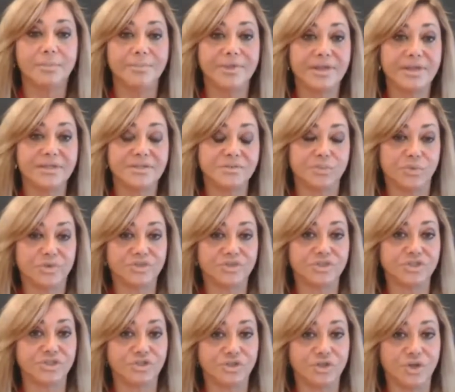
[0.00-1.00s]
because once
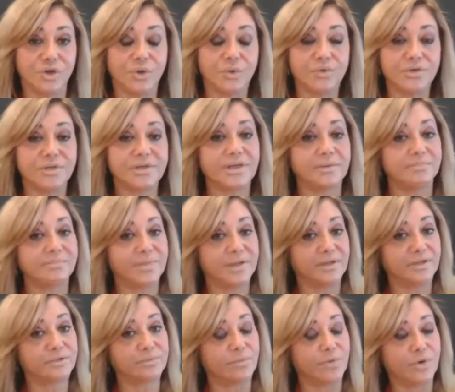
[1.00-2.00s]
you know, you can
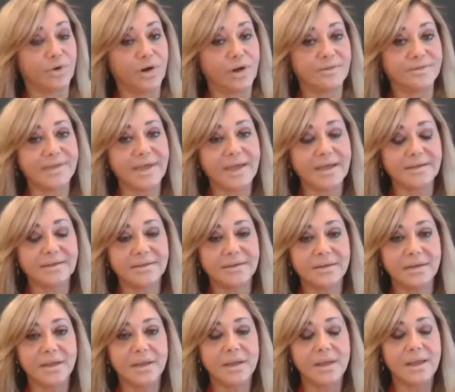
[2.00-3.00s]
build more on that.
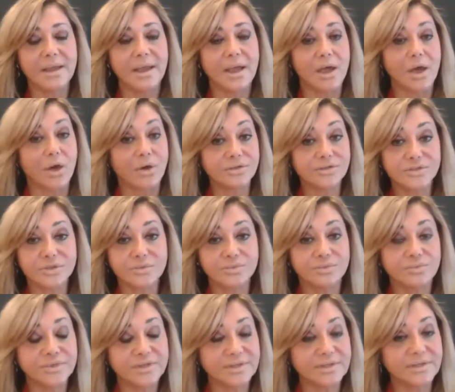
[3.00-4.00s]
Also,
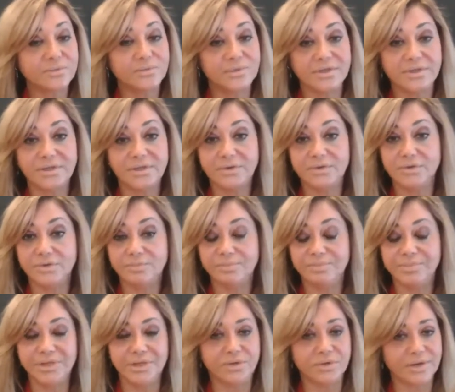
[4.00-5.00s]
really, really
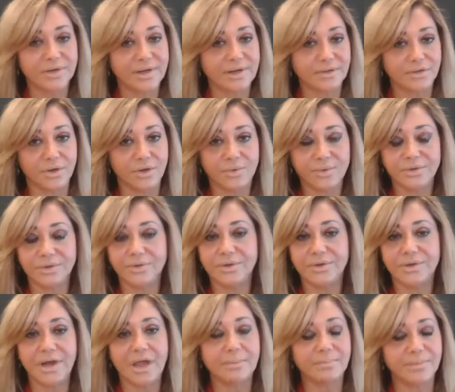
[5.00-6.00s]
be good at knowing your
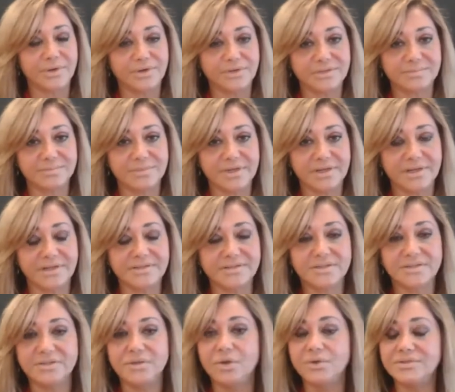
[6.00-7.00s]
numbers, because
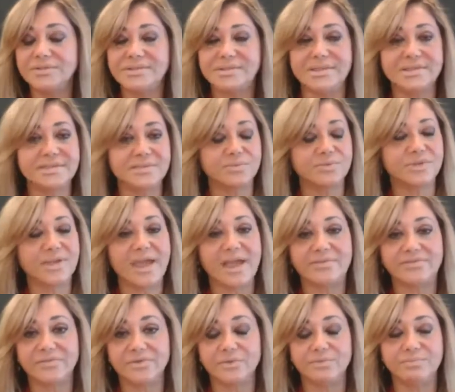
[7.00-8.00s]
those things would
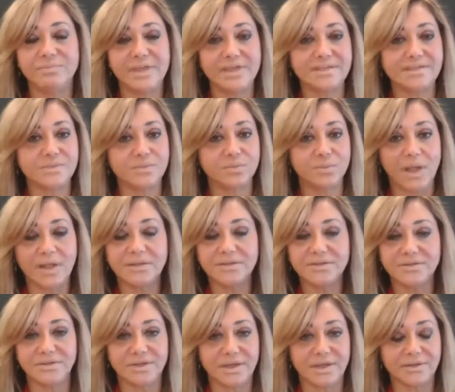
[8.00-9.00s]
have to mix well
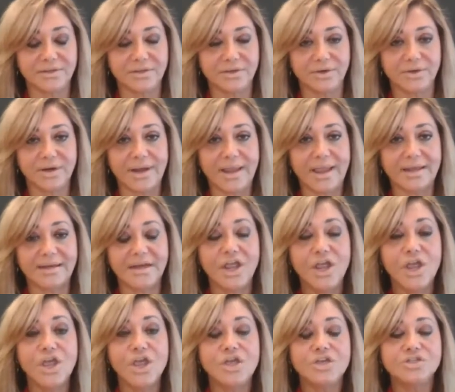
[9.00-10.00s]
together. And
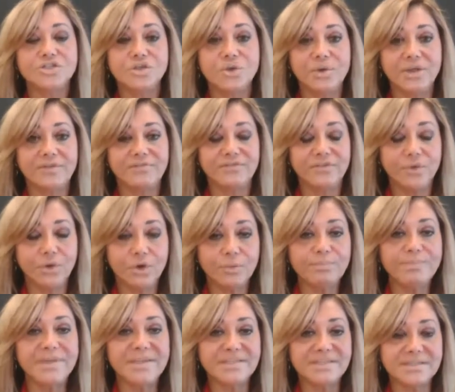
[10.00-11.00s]
so if your
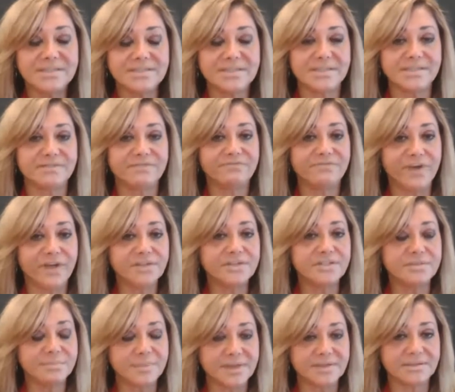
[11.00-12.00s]
business is
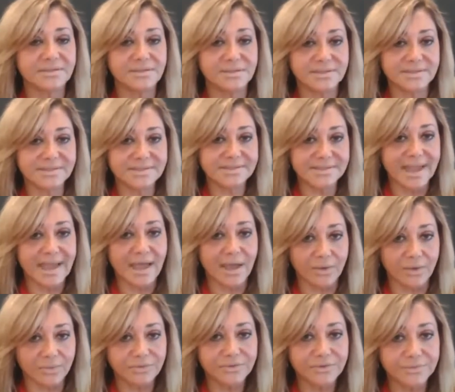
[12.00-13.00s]
fundamentally
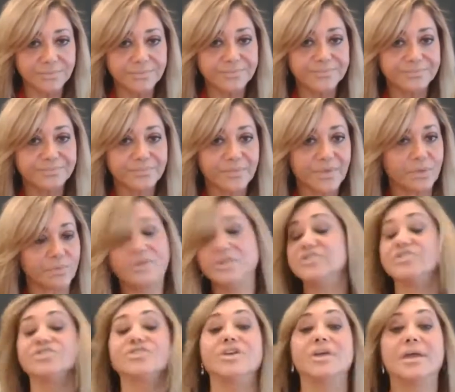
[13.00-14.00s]
sound,
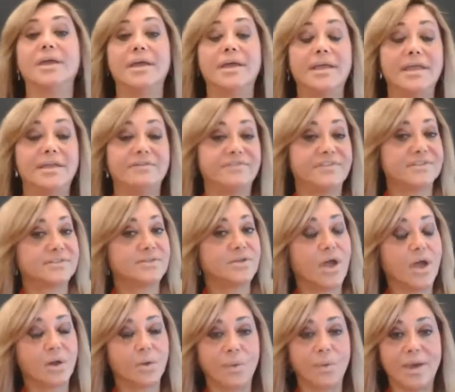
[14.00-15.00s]
which if it's
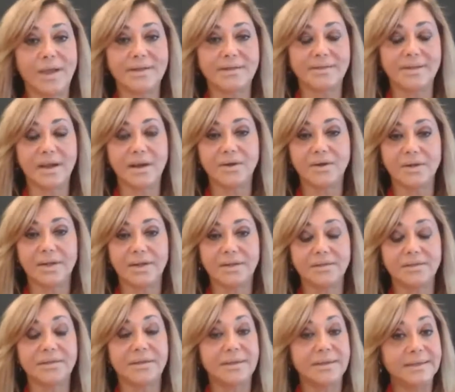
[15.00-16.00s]
not quite there
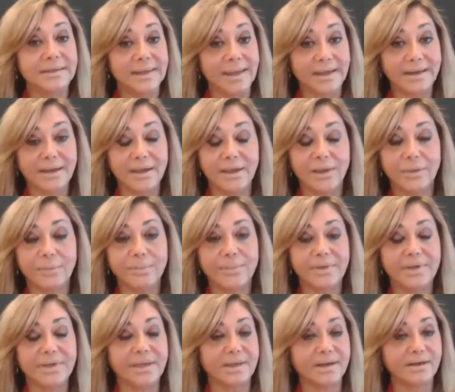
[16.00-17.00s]
yet, get help,
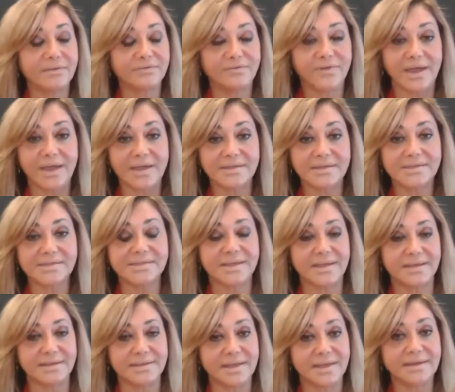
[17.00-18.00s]
get advice,
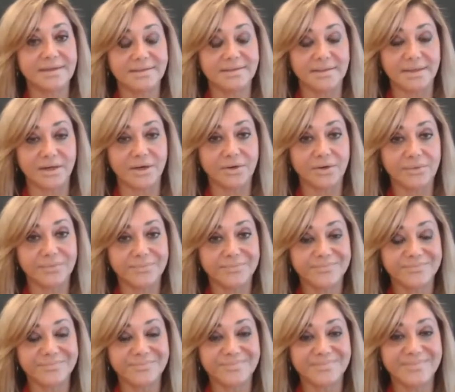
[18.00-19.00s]
and get it there.
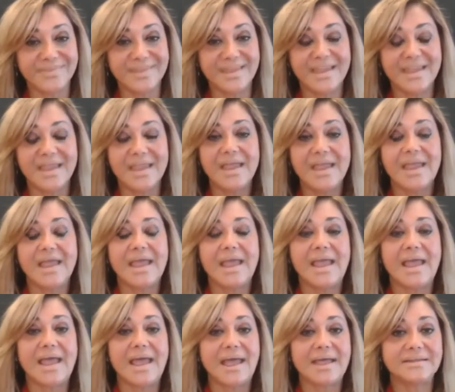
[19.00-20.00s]

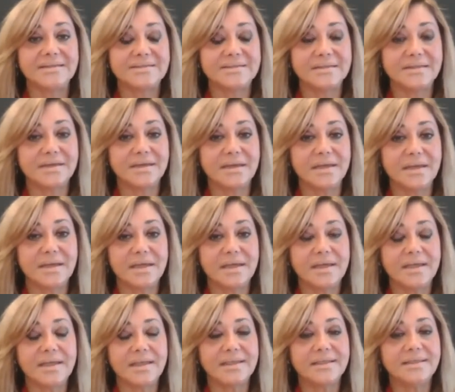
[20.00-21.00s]
And
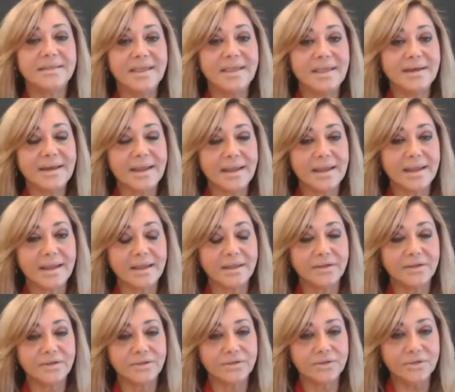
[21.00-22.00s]
then
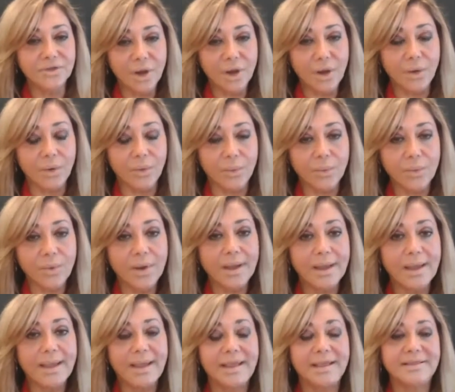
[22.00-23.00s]
know
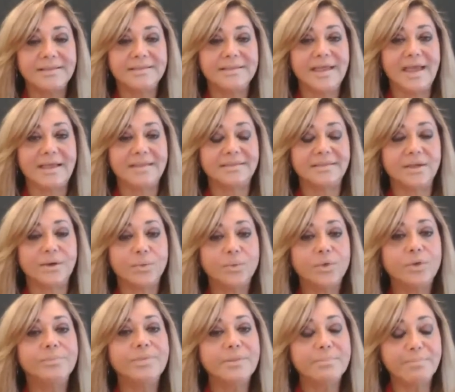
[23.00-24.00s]
that there
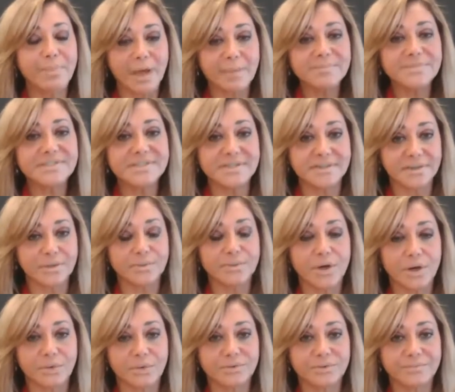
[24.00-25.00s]
will be bumps in the
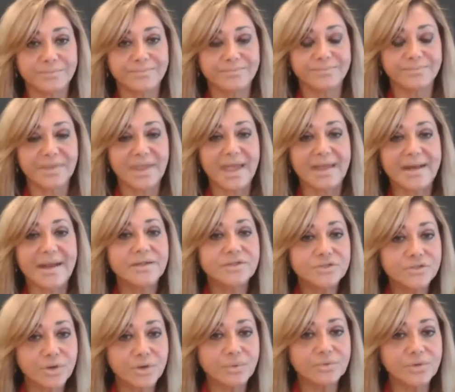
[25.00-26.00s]
road. And I
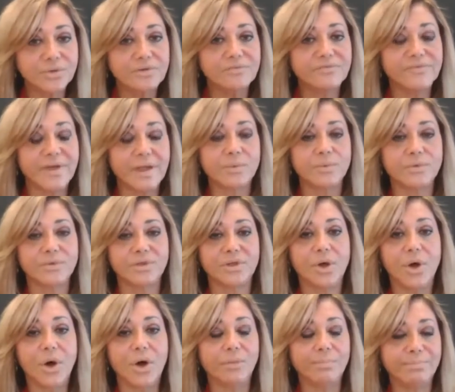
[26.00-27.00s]
don't know if I would
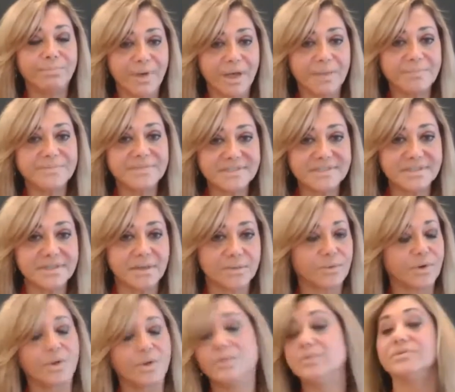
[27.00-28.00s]
call bumps in the
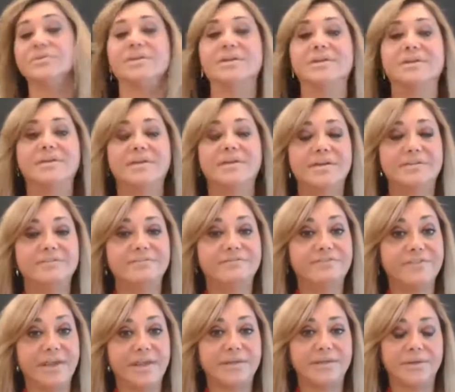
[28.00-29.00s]
road
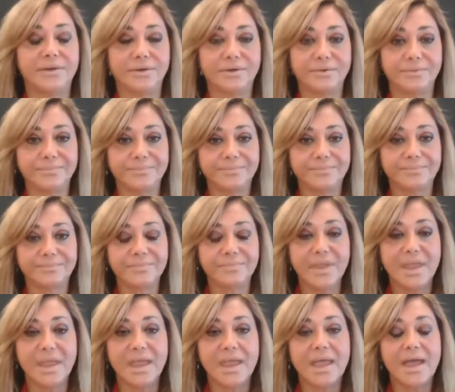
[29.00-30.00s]
failure.
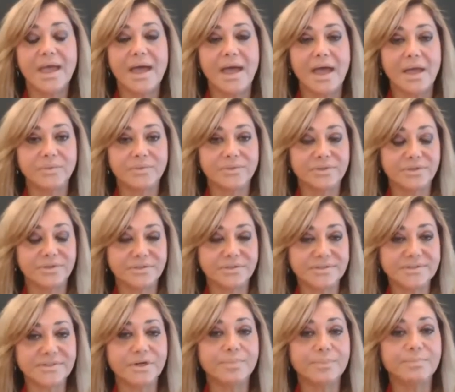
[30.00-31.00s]
I would
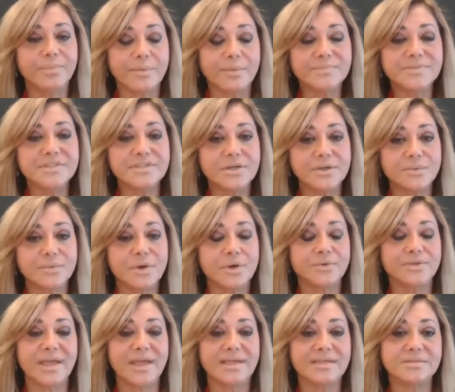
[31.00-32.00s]
consider bumps in the
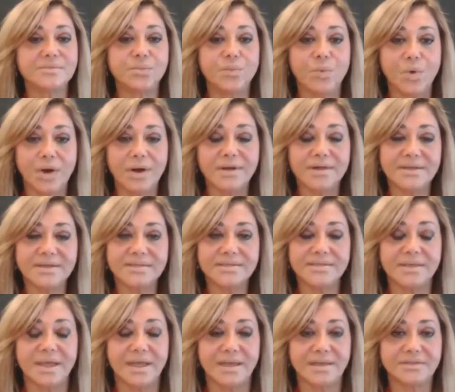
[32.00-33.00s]
road as warning
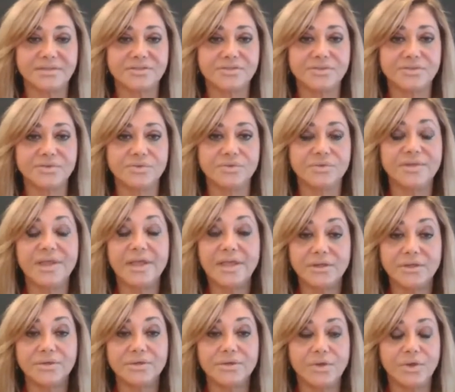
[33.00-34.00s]
signs to let
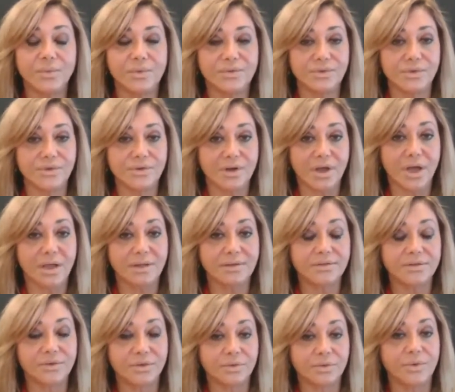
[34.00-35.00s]
you know whether or not
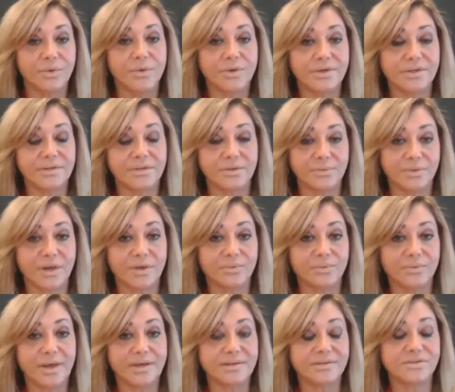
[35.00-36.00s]
you're going in the
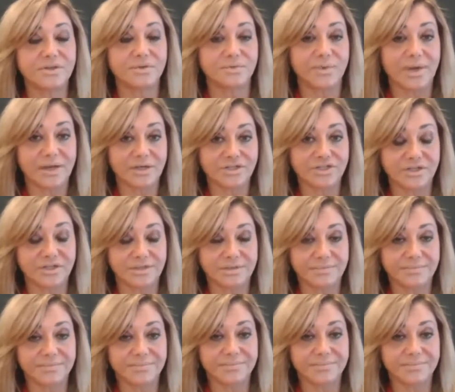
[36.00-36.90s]
right direction.